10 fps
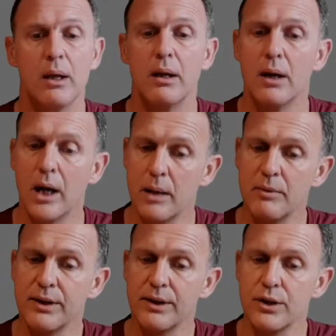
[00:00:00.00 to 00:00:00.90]
I hope you
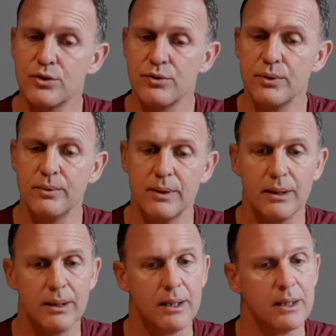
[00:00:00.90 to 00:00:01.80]
found that useful.
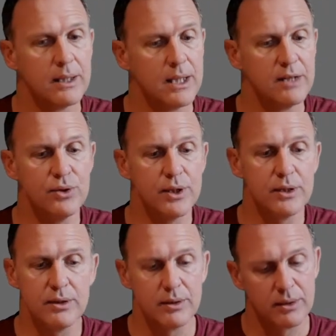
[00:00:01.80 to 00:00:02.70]
If you did,
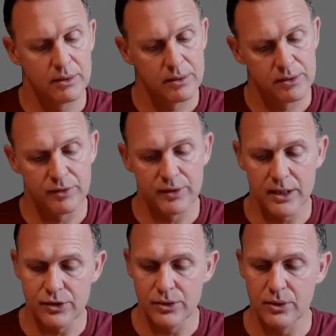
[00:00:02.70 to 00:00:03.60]
don't forget
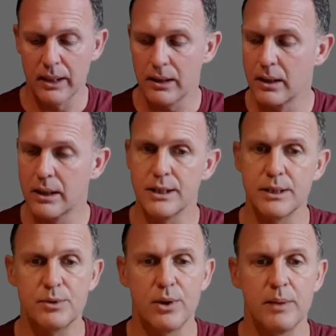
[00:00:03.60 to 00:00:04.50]
to click like and
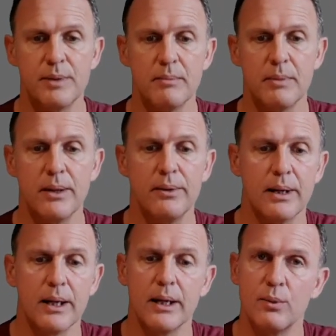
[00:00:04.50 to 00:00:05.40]
subscribe down below,
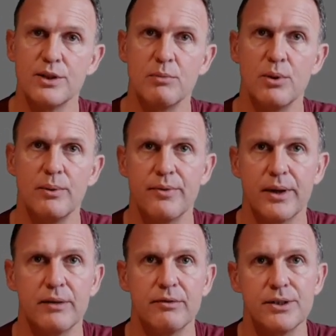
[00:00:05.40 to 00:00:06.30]
and once more, thank you
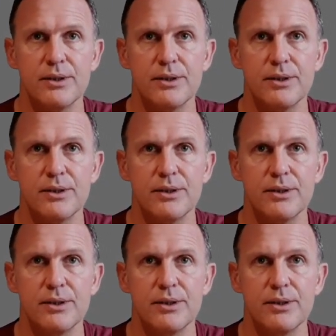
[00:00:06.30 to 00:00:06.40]
for listening.